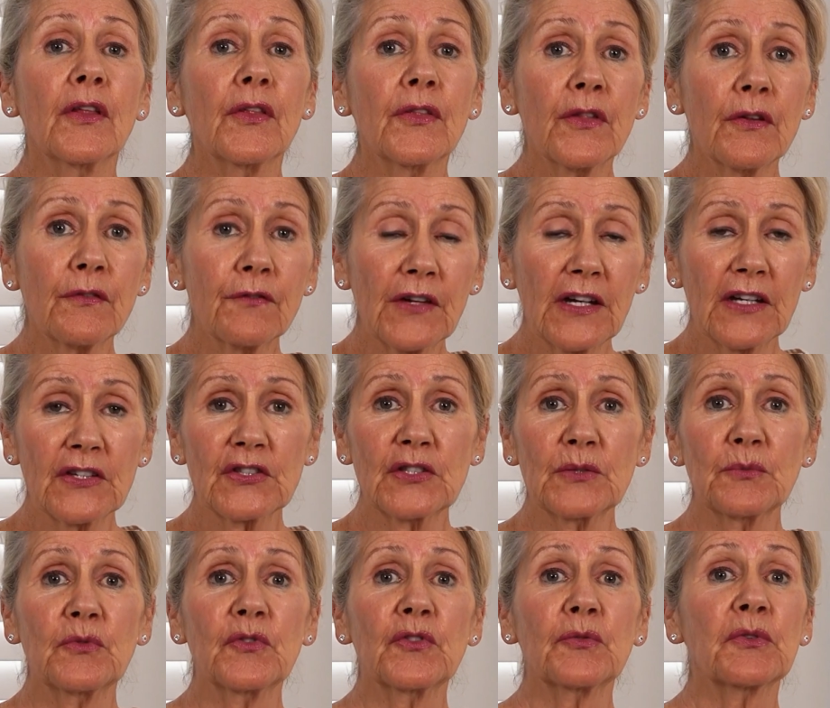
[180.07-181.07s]
the
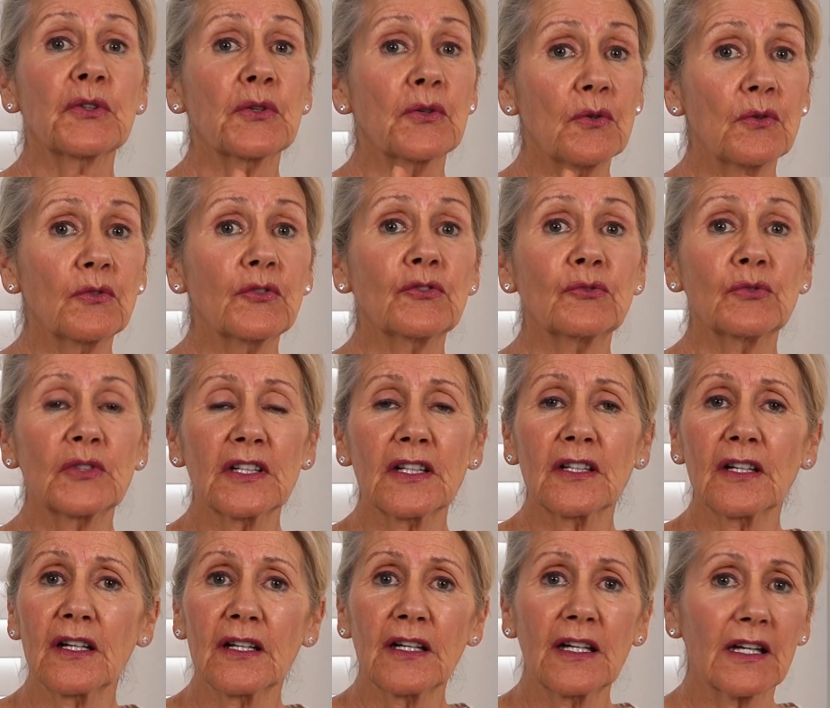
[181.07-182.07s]
vegetables were also
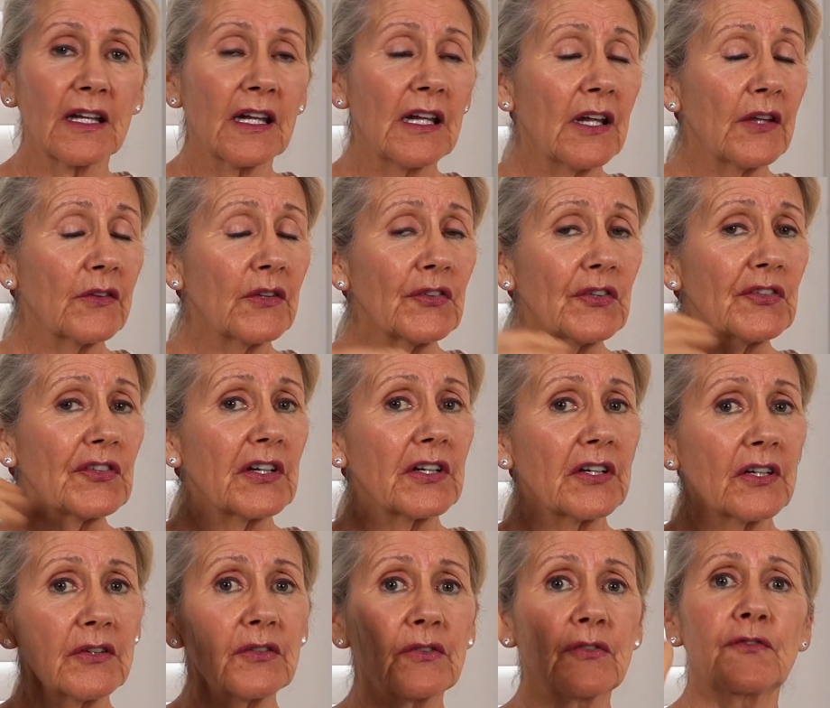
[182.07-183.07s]
organic. This is
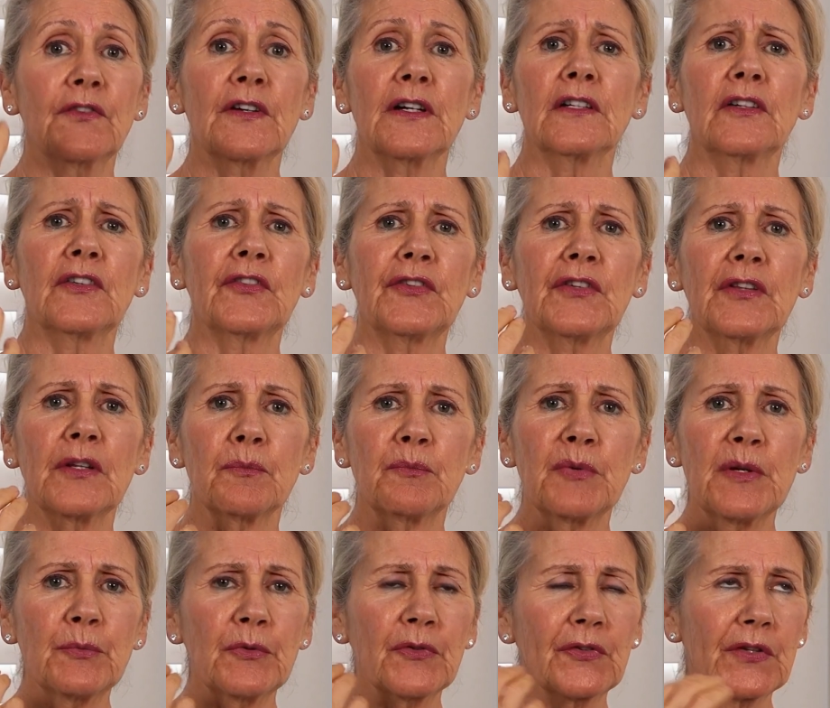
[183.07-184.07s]
another fallacy that
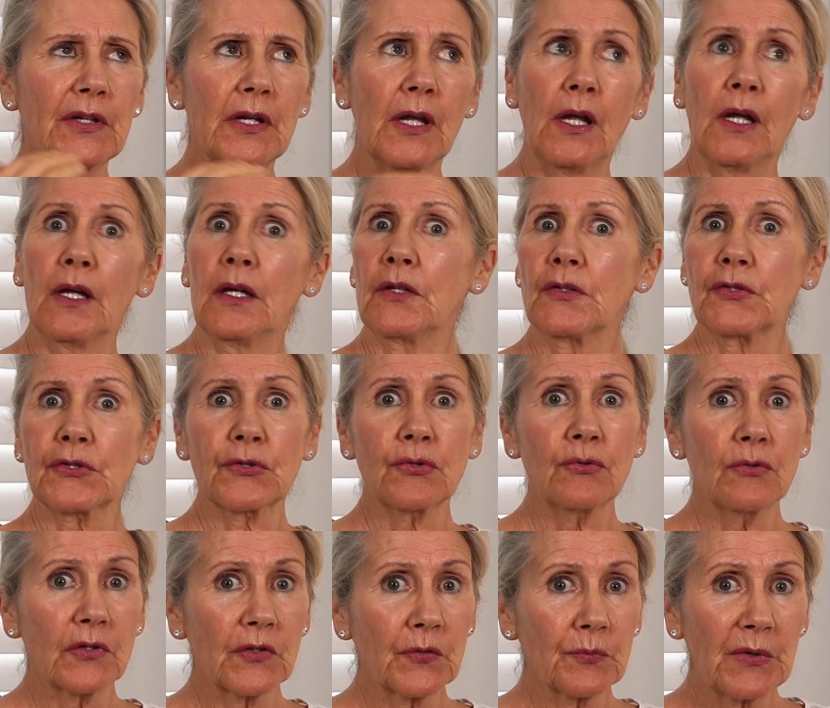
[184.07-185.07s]
people say it's too
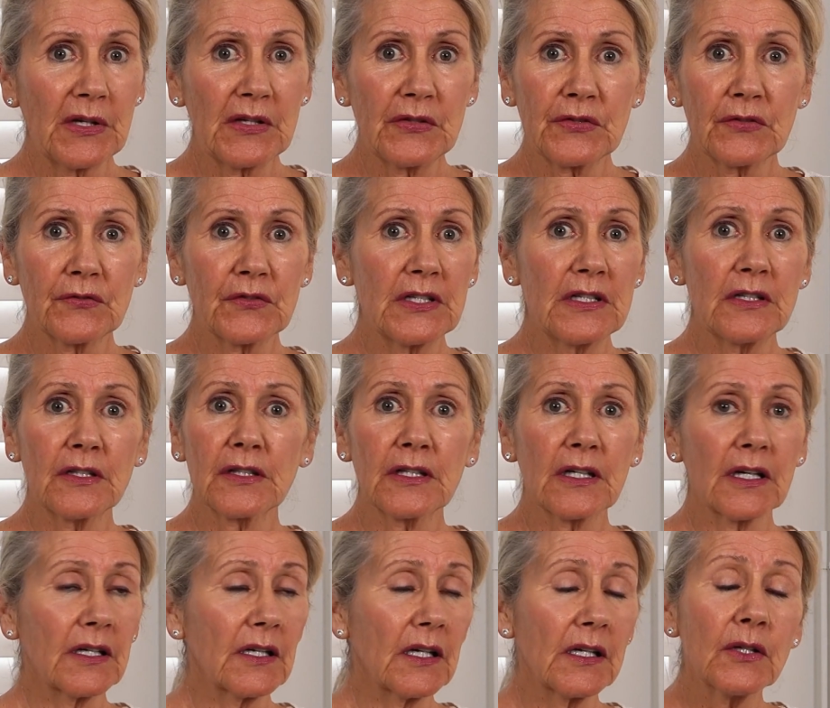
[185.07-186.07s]
expensive to eat
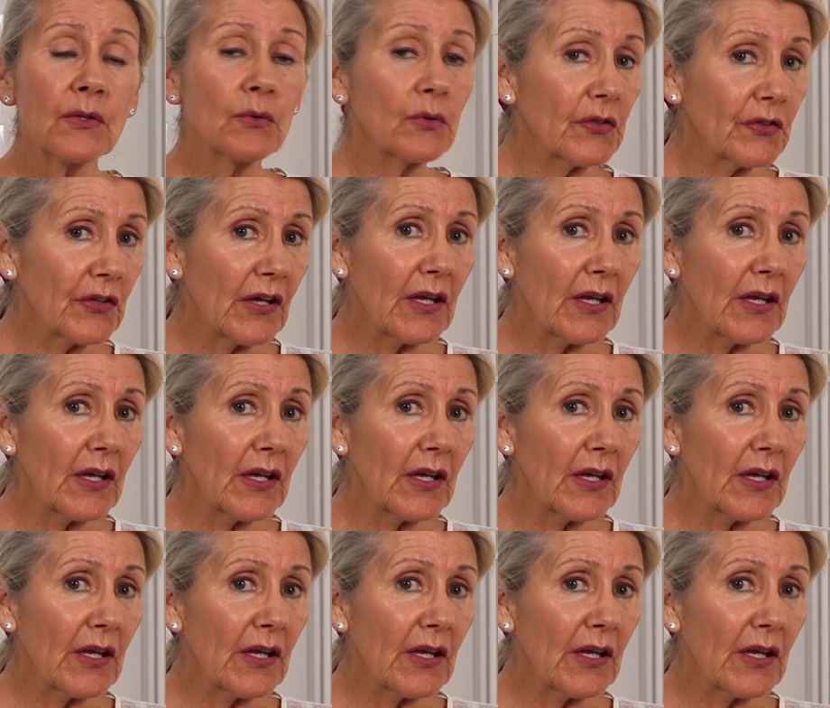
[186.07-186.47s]
organic. No, it's